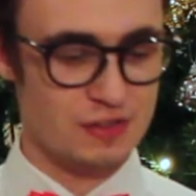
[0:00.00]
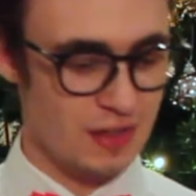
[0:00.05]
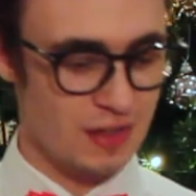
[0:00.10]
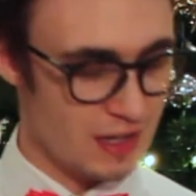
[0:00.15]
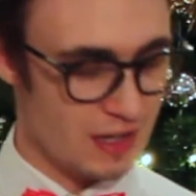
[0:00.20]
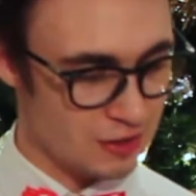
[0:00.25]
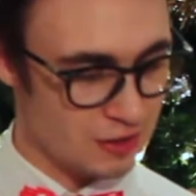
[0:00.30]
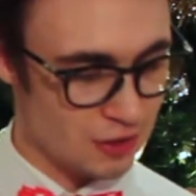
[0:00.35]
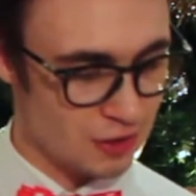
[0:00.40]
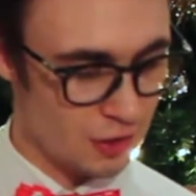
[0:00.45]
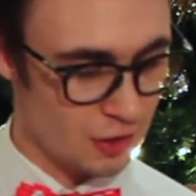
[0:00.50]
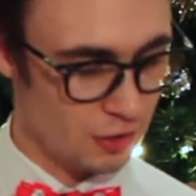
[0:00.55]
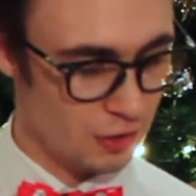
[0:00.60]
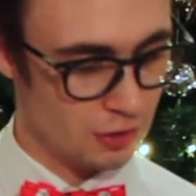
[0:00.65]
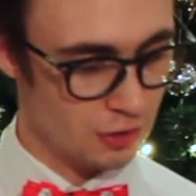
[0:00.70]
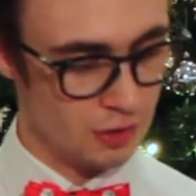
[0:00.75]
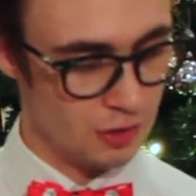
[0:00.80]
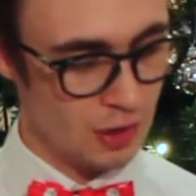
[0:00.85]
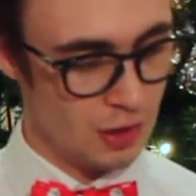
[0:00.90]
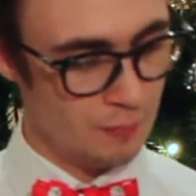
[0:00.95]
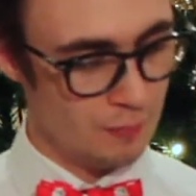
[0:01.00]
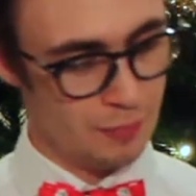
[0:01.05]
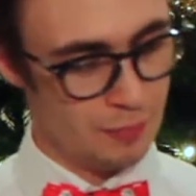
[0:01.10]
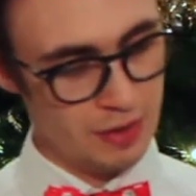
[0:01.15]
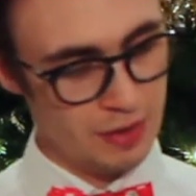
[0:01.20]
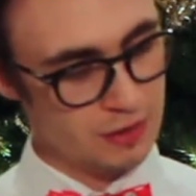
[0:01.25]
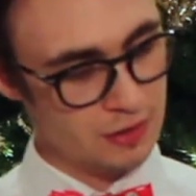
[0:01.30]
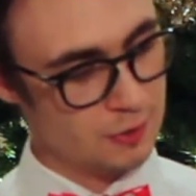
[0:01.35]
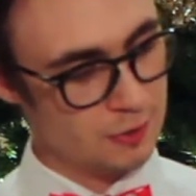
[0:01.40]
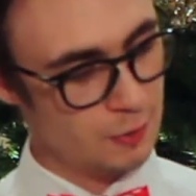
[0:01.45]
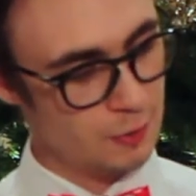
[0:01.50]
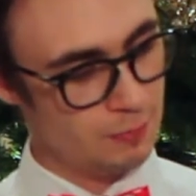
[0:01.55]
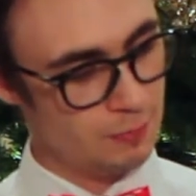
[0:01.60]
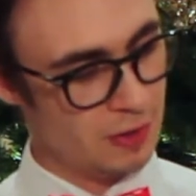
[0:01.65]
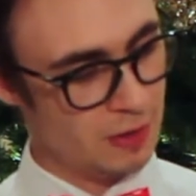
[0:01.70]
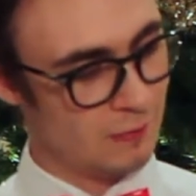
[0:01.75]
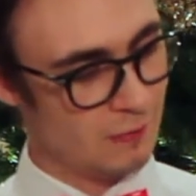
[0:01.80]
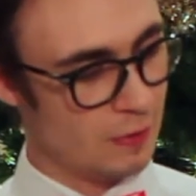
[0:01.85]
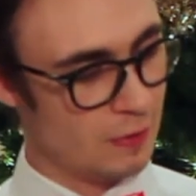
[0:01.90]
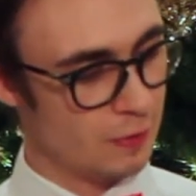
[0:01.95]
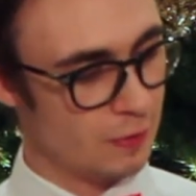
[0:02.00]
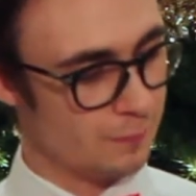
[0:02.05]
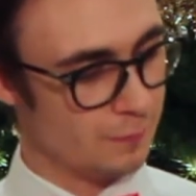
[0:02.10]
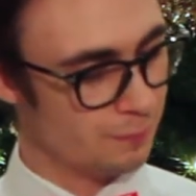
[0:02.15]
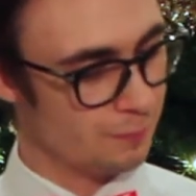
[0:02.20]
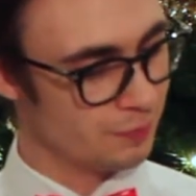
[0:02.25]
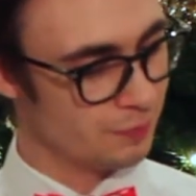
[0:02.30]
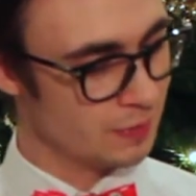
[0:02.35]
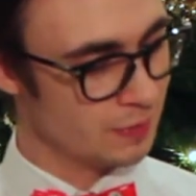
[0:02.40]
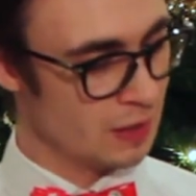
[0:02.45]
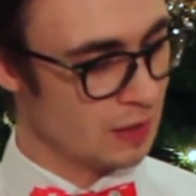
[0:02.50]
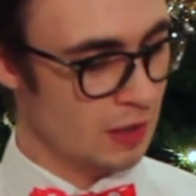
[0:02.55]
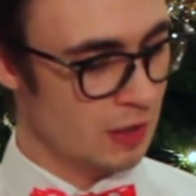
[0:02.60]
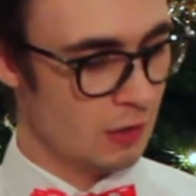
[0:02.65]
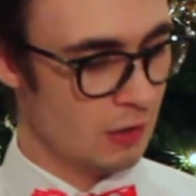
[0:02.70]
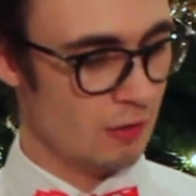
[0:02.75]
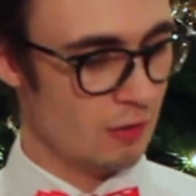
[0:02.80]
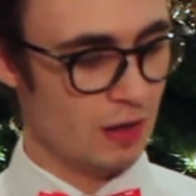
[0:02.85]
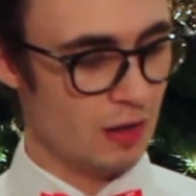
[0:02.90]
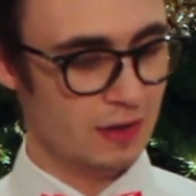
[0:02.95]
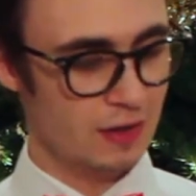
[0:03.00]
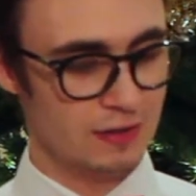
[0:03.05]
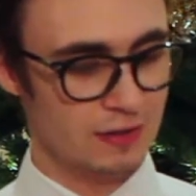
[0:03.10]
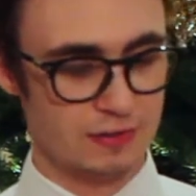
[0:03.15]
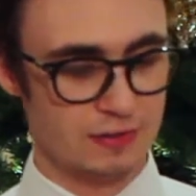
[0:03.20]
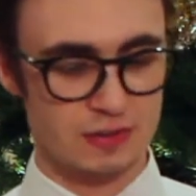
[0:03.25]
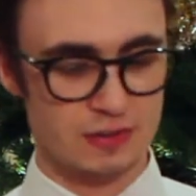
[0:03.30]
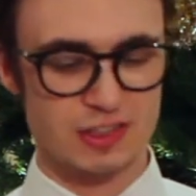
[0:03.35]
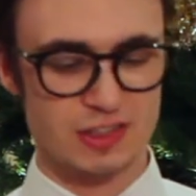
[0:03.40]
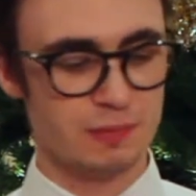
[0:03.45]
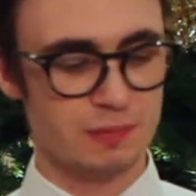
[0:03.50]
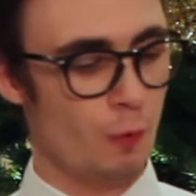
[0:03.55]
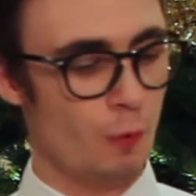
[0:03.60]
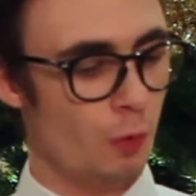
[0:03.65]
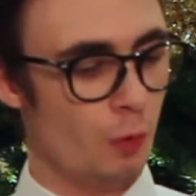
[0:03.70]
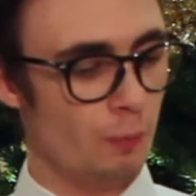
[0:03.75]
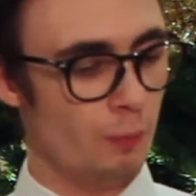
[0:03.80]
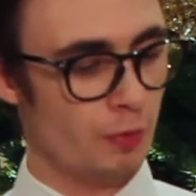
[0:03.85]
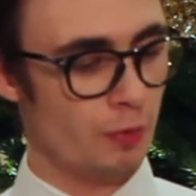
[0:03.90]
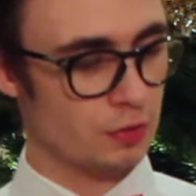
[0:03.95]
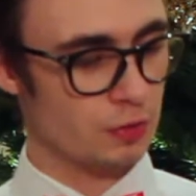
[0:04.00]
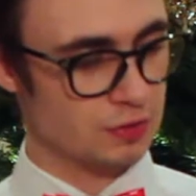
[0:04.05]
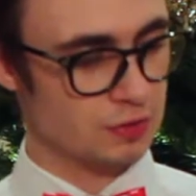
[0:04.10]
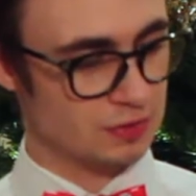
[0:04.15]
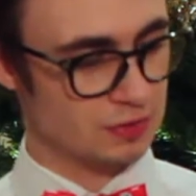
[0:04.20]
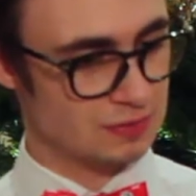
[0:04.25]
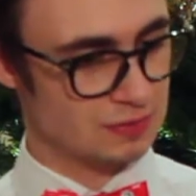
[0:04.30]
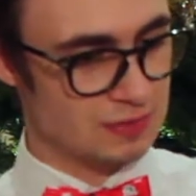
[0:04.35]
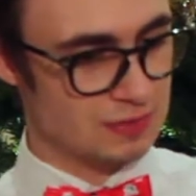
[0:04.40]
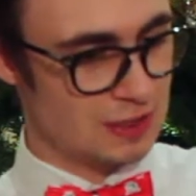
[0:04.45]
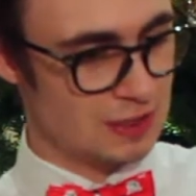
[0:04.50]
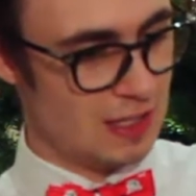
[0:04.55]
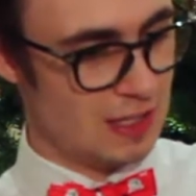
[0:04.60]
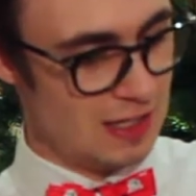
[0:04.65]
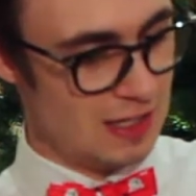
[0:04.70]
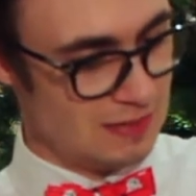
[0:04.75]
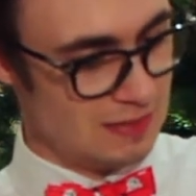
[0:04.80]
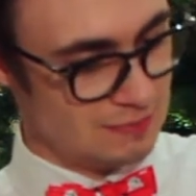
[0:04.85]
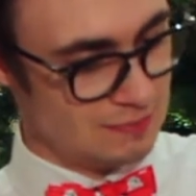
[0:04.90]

their turn, but I could be wrong. Alright, it's a small box today.